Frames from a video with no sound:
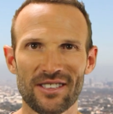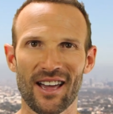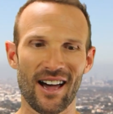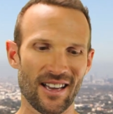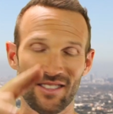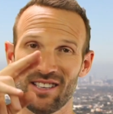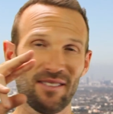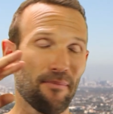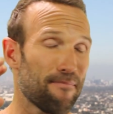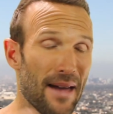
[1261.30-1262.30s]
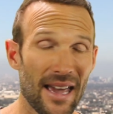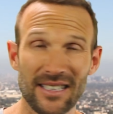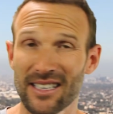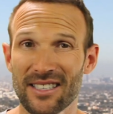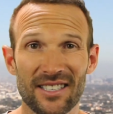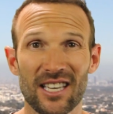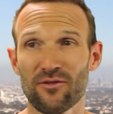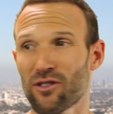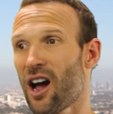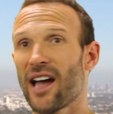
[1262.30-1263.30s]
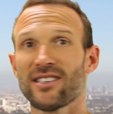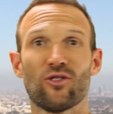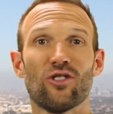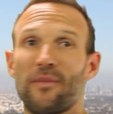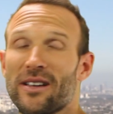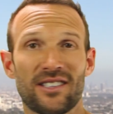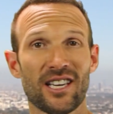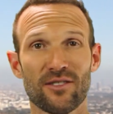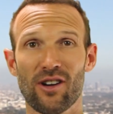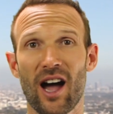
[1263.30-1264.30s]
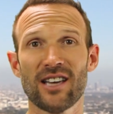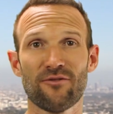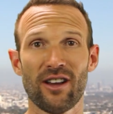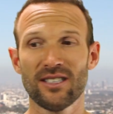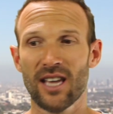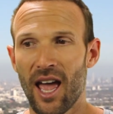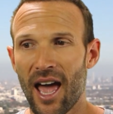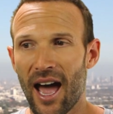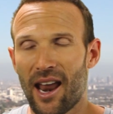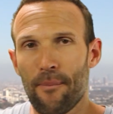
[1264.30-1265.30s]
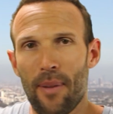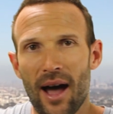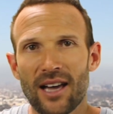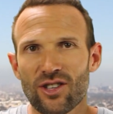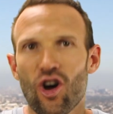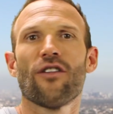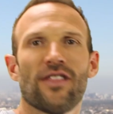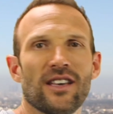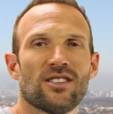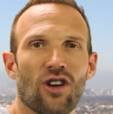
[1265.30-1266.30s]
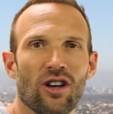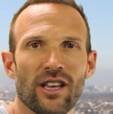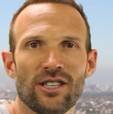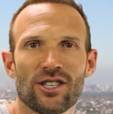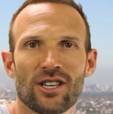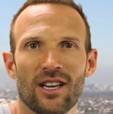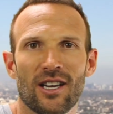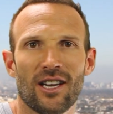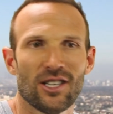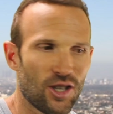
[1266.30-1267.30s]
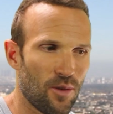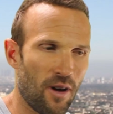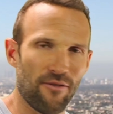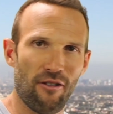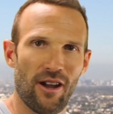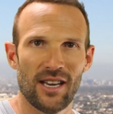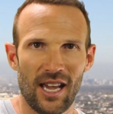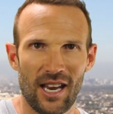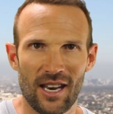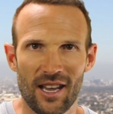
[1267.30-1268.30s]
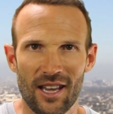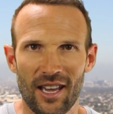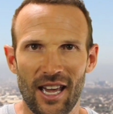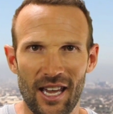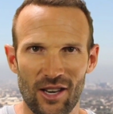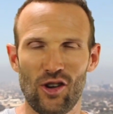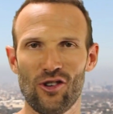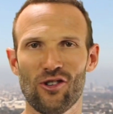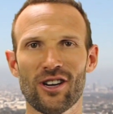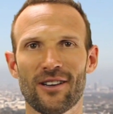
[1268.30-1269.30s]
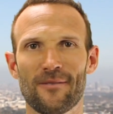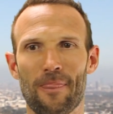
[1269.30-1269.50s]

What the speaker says: stars and these amazing successful guys and all of my successful guys friends, and I passed on this knowledge to my friend in New York,